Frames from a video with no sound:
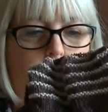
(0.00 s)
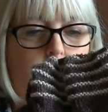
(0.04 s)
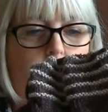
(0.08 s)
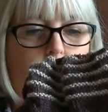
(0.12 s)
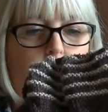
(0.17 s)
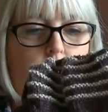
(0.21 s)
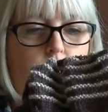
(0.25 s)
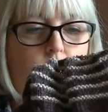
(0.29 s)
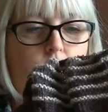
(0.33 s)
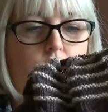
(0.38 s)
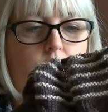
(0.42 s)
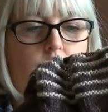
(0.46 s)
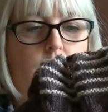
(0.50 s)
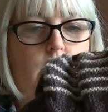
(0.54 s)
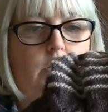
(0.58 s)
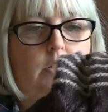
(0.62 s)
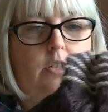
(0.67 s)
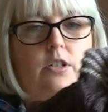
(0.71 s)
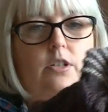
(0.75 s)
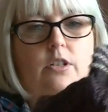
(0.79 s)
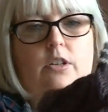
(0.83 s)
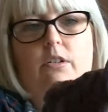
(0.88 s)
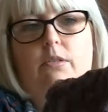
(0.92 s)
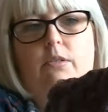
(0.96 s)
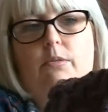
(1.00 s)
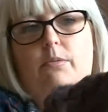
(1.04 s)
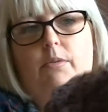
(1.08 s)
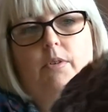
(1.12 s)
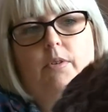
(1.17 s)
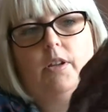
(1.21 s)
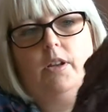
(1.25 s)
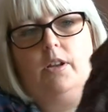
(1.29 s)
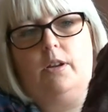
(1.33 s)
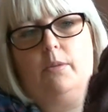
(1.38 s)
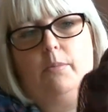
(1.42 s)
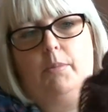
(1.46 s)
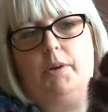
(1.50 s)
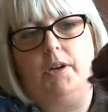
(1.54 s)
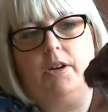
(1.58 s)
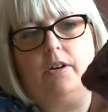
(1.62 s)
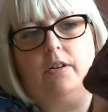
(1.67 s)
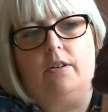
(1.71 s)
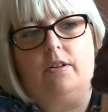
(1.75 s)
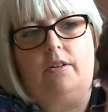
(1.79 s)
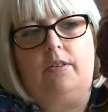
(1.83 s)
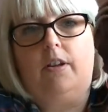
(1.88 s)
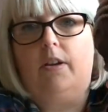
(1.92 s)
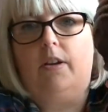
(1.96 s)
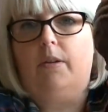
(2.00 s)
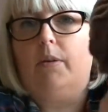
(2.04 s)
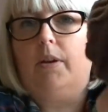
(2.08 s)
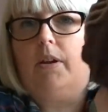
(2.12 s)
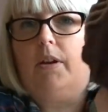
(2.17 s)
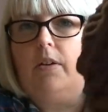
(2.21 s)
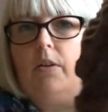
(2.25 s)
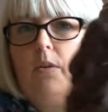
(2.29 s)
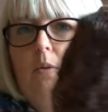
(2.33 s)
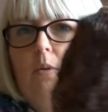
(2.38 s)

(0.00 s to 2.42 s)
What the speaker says: show this to you in a better, there we go.